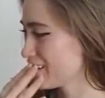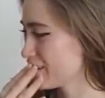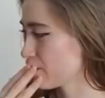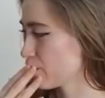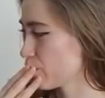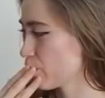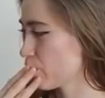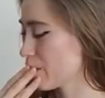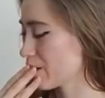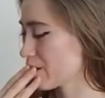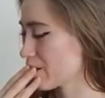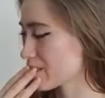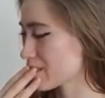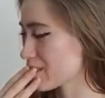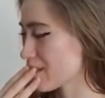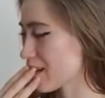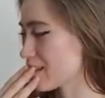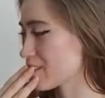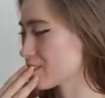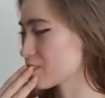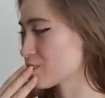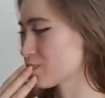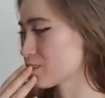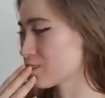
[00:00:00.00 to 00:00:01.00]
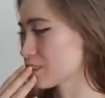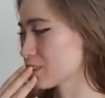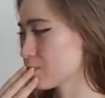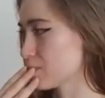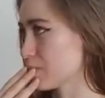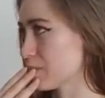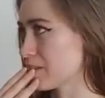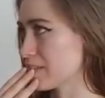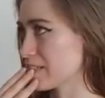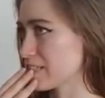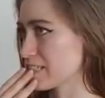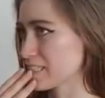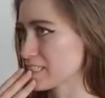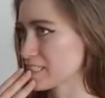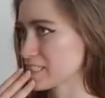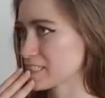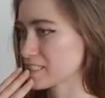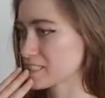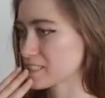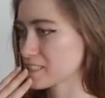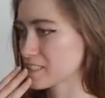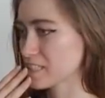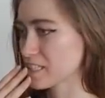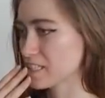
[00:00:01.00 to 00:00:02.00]
Weirdest high school
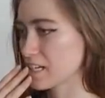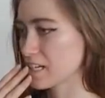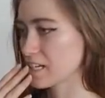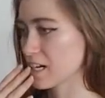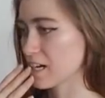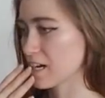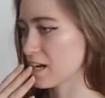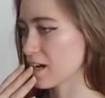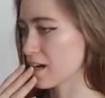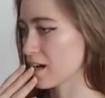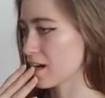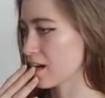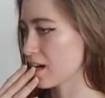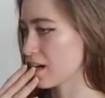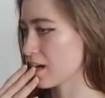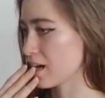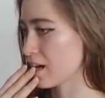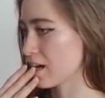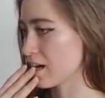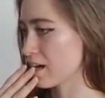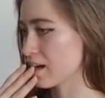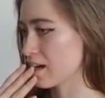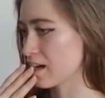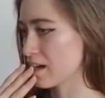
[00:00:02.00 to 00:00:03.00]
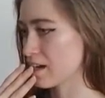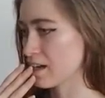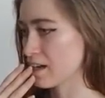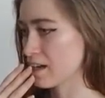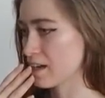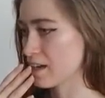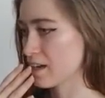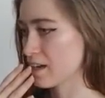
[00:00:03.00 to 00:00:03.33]
experience. Uh...